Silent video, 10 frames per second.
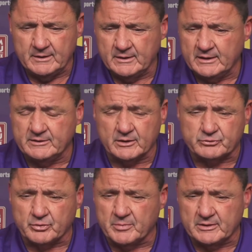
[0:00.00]
He did a
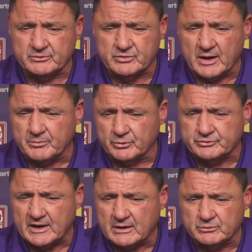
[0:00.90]
tremendous job. Those
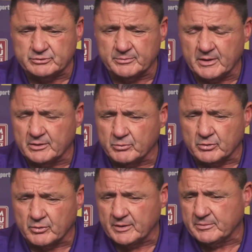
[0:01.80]
tackles he made were
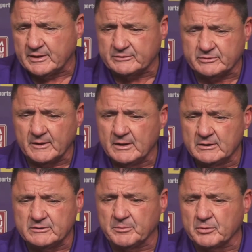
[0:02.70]
great, but that's
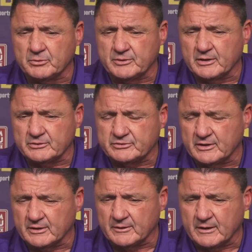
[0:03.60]
typical Derek
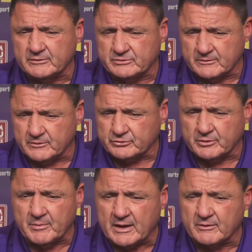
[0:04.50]
Stingley. That's just a
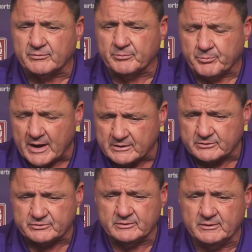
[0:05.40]
matter of
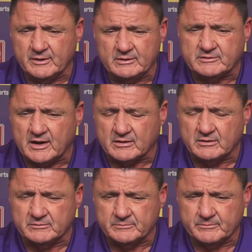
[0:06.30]
practicing and tackling.